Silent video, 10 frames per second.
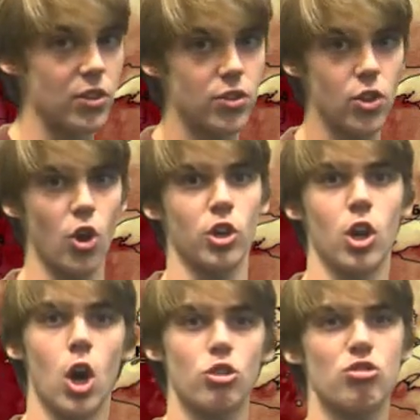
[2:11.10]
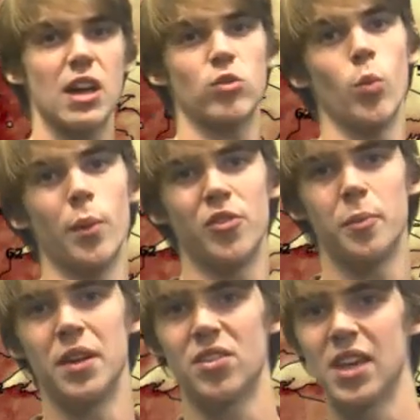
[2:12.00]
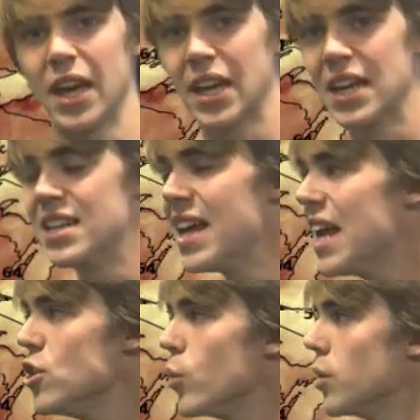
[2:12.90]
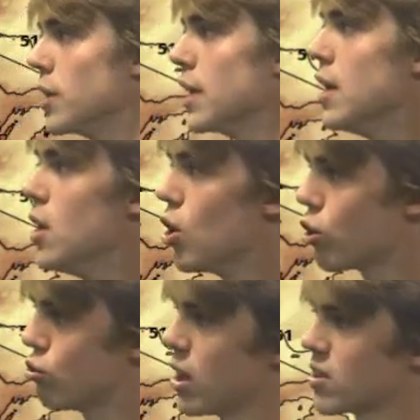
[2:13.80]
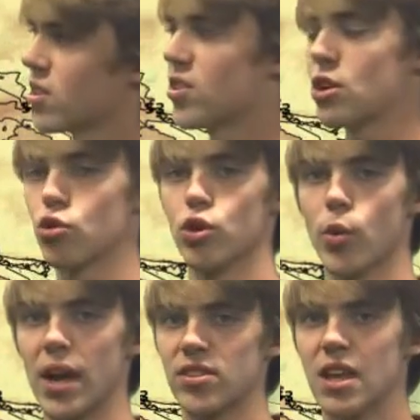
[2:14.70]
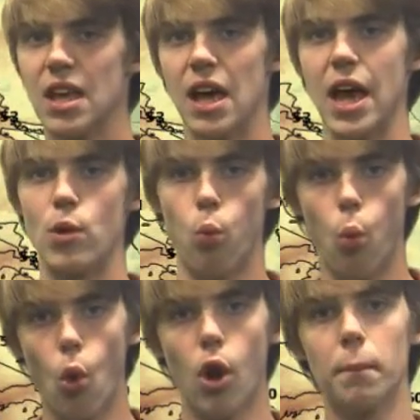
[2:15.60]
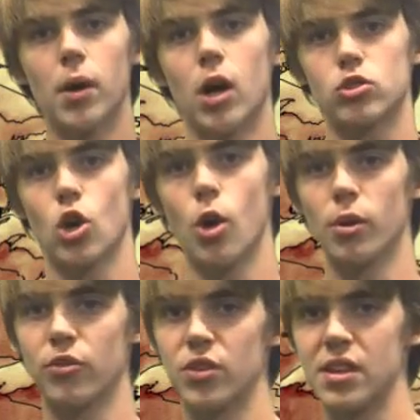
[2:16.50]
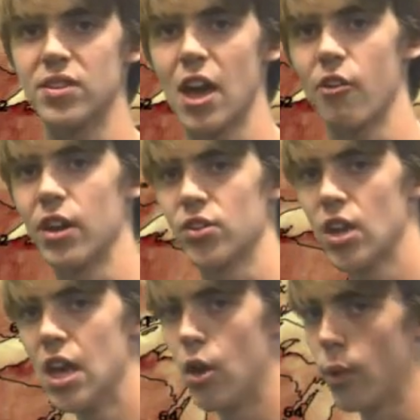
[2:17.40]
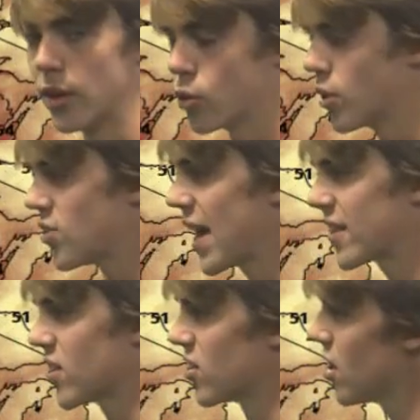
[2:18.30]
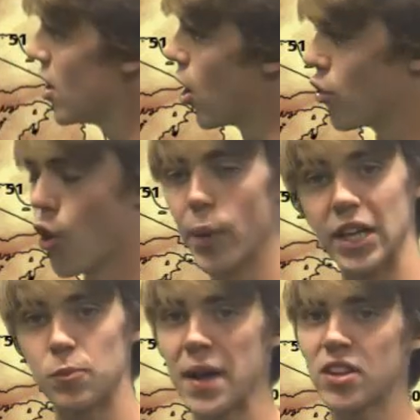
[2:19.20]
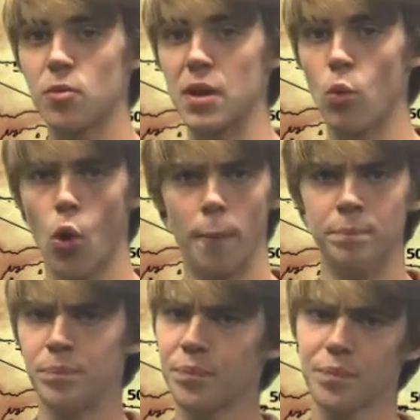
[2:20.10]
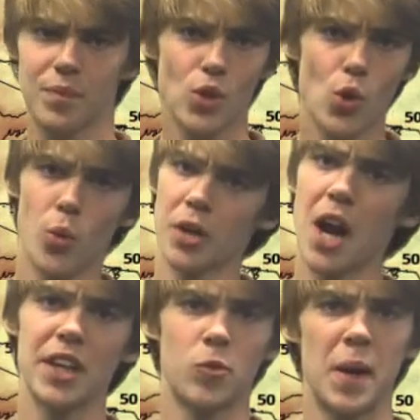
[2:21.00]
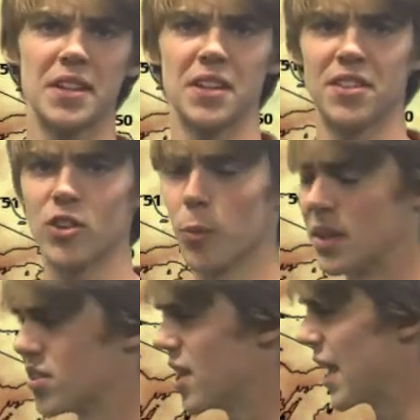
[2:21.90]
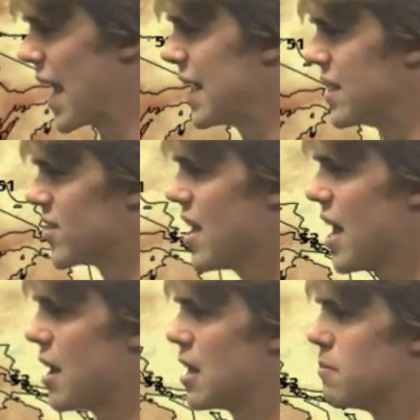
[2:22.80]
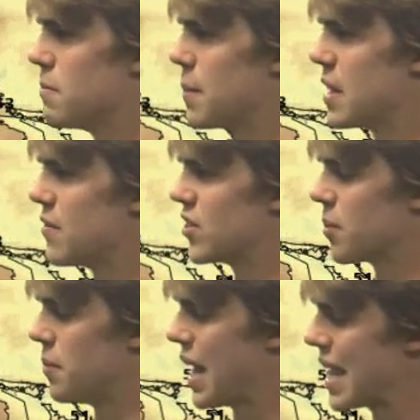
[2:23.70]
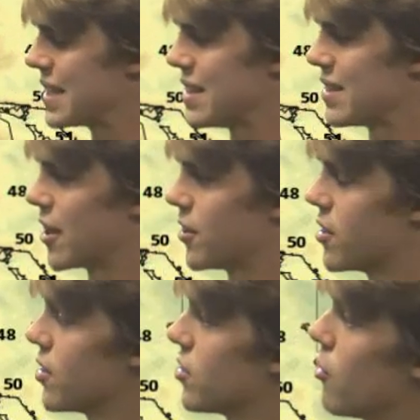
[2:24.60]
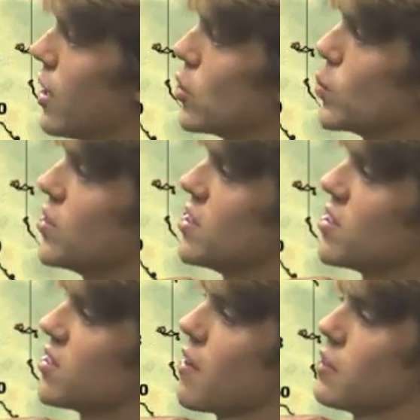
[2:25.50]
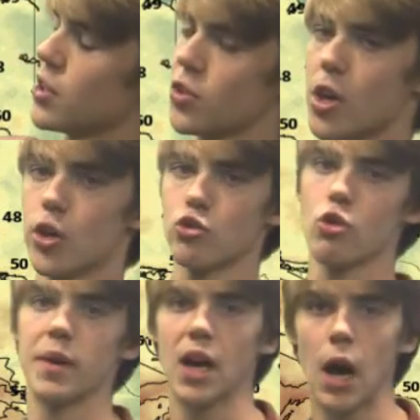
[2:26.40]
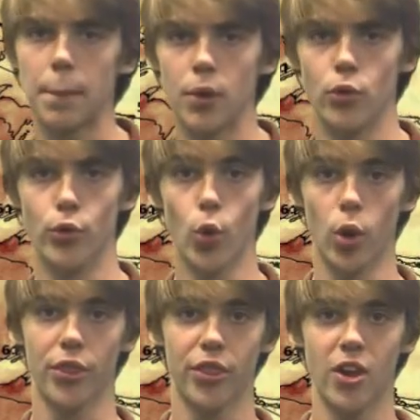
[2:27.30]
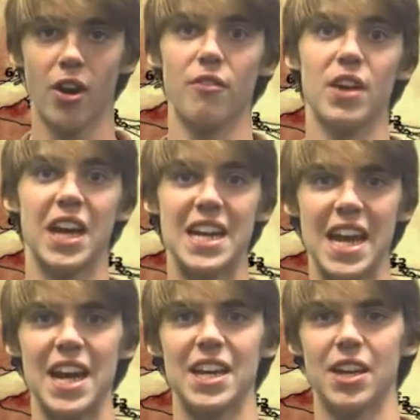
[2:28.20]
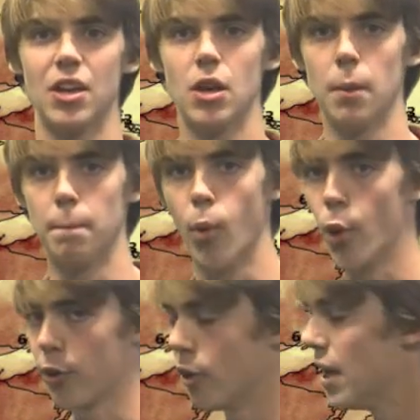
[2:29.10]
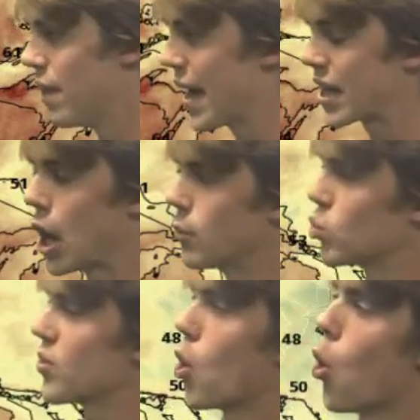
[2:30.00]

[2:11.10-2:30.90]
stark contrast from what we've been seeing continually across the central U.S. A warm October for these areas. We're in towards Texas. Although we expect it to be warm, we're not expecting to still be seeing 80s and maybe even some 90s down into this area as we see the 70s streaming up north of the Canadian border. That comes with a